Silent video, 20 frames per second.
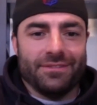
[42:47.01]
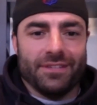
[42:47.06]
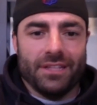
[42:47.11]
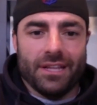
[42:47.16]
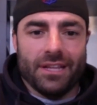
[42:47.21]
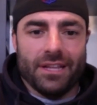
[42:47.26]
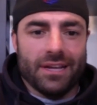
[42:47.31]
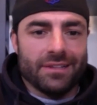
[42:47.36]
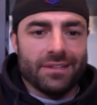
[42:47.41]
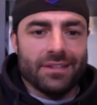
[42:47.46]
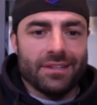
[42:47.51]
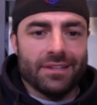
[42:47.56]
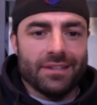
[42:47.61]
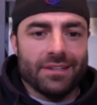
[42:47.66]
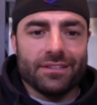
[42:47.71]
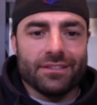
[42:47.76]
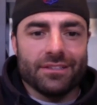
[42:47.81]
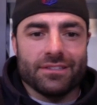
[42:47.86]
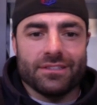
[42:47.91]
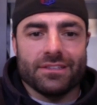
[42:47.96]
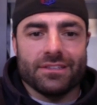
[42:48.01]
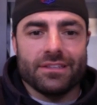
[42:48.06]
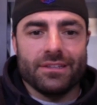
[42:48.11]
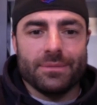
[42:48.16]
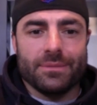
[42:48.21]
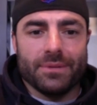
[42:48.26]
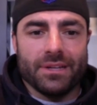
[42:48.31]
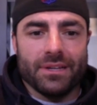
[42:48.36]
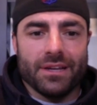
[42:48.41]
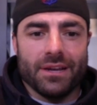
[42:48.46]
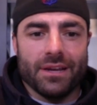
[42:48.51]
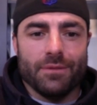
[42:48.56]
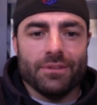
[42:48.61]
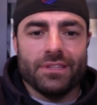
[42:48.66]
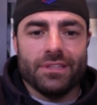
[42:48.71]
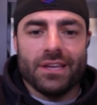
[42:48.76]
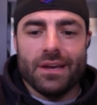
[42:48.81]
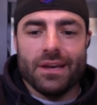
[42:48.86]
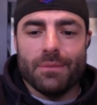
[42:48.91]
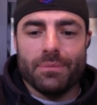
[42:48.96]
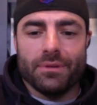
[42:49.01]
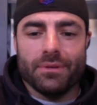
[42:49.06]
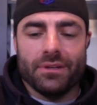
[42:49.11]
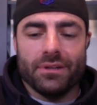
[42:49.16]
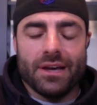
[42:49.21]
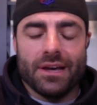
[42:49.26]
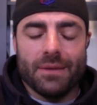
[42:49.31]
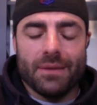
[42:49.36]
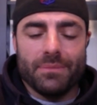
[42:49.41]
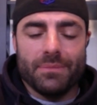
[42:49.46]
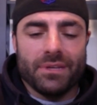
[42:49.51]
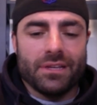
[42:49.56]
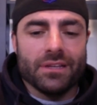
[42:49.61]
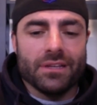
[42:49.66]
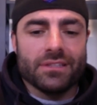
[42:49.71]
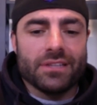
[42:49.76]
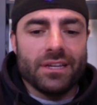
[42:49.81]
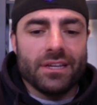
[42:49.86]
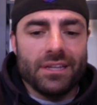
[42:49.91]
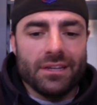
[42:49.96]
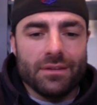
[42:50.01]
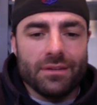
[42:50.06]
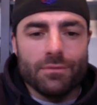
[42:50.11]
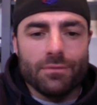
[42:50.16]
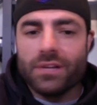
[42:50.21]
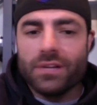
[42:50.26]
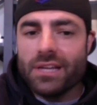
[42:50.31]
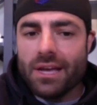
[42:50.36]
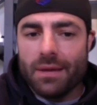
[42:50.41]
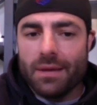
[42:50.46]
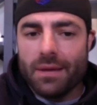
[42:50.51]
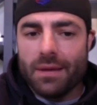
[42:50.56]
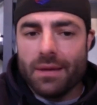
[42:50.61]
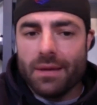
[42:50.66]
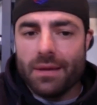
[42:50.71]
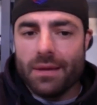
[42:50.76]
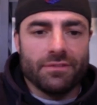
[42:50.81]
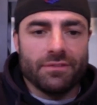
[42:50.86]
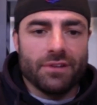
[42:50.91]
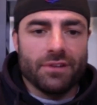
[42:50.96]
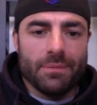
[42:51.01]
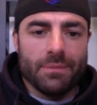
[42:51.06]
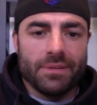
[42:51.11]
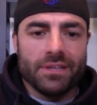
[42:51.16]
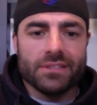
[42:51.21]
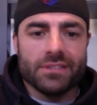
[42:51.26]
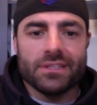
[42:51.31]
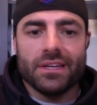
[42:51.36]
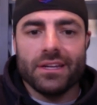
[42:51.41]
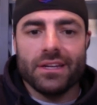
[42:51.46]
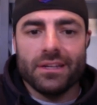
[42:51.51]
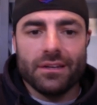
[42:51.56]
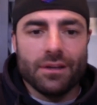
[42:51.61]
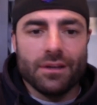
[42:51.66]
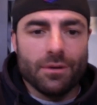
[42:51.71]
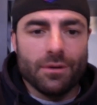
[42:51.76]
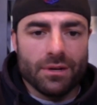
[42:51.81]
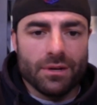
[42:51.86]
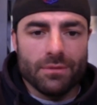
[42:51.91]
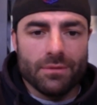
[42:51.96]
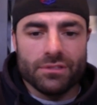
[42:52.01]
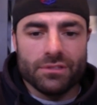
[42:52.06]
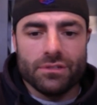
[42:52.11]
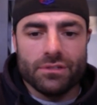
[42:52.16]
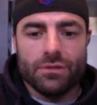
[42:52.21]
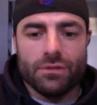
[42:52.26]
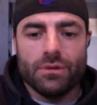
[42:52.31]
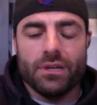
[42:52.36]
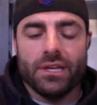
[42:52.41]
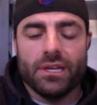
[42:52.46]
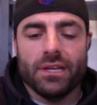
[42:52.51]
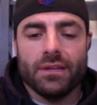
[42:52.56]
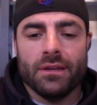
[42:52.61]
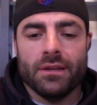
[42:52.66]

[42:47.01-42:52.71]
And that I could sleep at night with that, but not because I didn't rehab enough, not because I didn't know what I was doing.